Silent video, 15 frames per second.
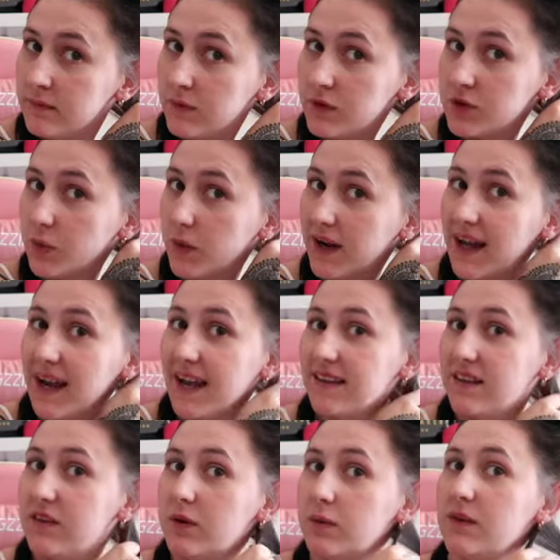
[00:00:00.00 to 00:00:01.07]
So what I like
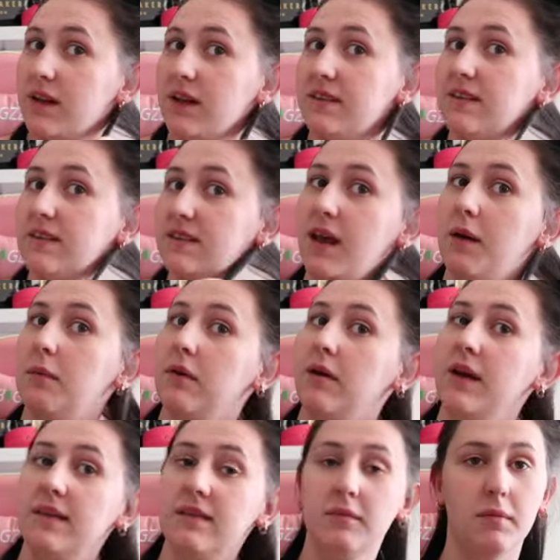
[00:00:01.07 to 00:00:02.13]
to do is I like to
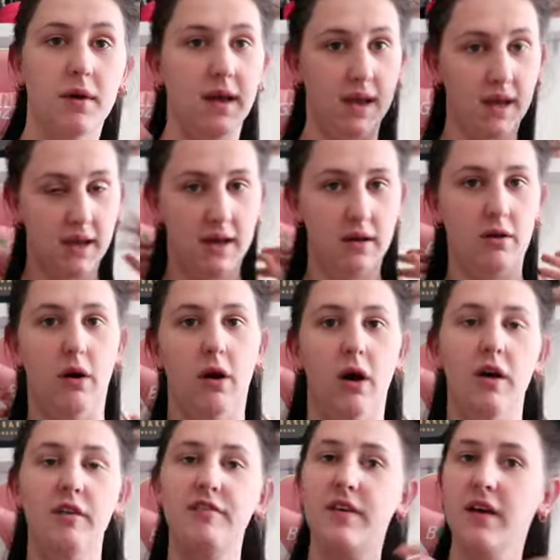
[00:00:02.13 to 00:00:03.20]
separate my hair in
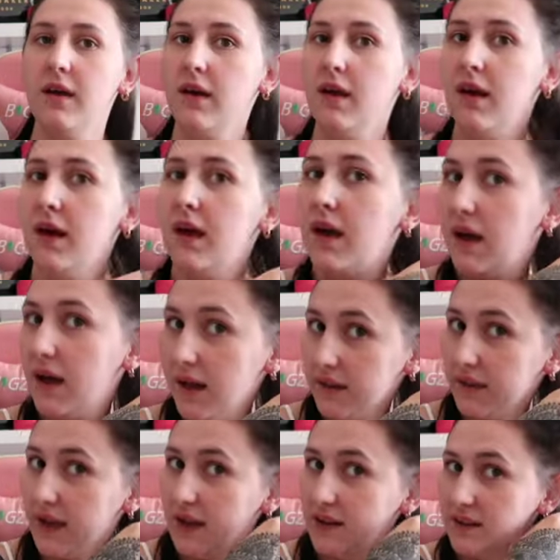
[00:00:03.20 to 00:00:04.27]
half,
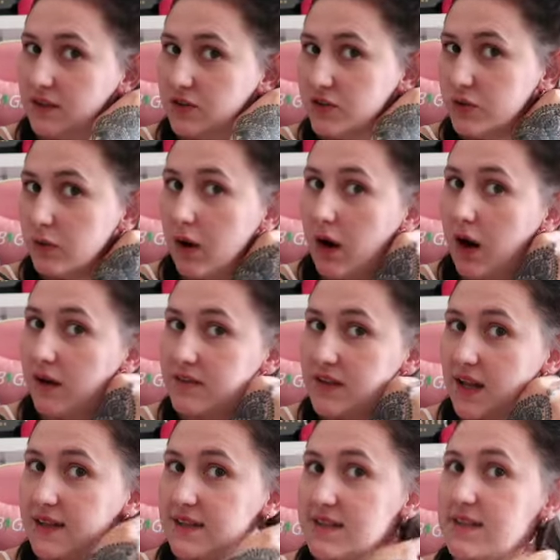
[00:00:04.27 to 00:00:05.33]
and then the 2 halves I
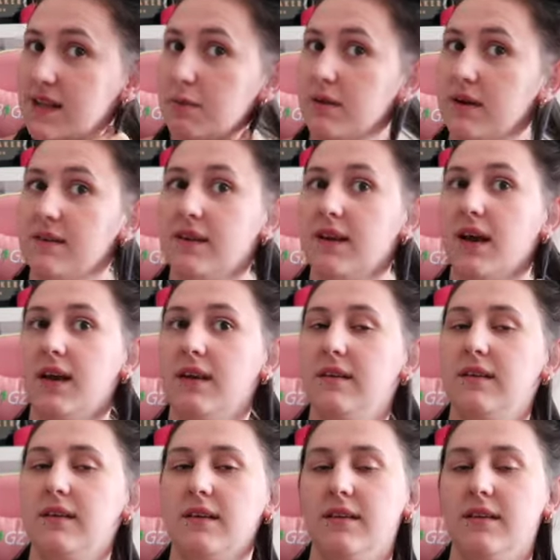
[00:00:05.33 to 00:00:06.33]
like to separate again.